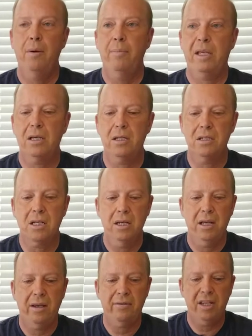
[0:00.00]
Because
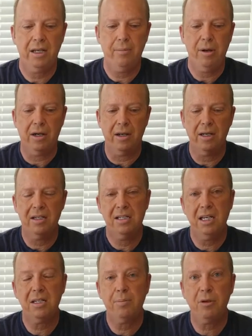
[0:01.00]
if think about it,
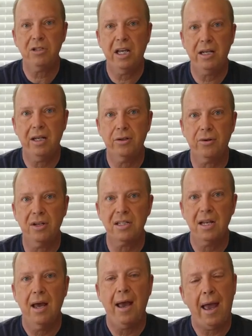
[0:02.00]
6%
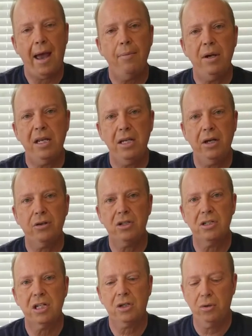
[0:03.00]
interest, how many years
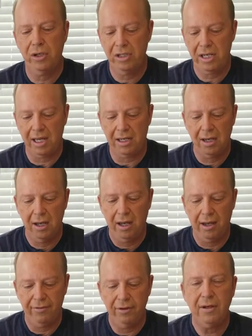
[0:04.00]
is it going to take
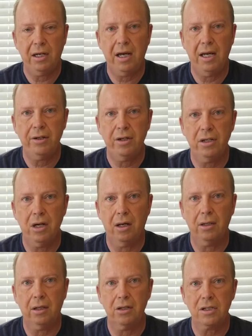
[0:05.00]
if you've got
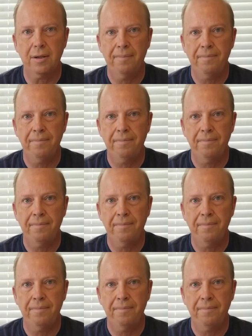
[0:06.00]
$100